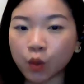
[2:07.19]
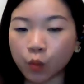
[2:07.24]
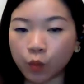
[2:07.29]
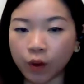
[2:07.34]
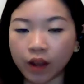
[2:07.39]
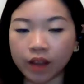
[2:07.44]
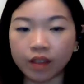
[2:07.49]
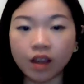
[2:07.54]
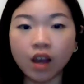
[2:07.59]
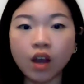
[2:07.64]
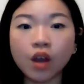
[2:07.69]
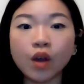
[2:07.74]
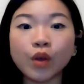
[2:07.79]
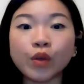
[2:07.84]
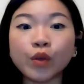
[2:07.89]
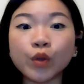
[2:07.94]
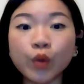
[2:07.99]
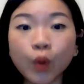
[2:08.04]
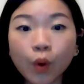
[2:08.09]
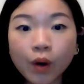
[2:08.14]
with
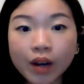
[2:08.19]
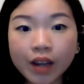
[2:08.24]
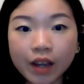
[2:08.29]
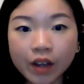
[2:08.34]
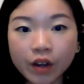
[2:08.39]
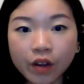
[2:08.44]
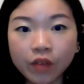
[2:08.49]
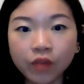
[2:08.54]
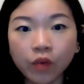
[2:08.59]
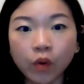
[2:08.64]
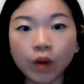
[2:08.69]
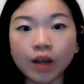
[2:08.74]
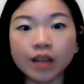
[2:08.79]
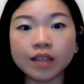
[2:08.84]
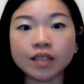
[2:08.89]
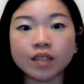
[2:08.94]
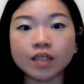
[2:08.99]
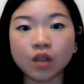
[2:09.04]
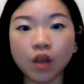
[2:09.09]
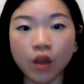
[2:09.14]
your inner voice,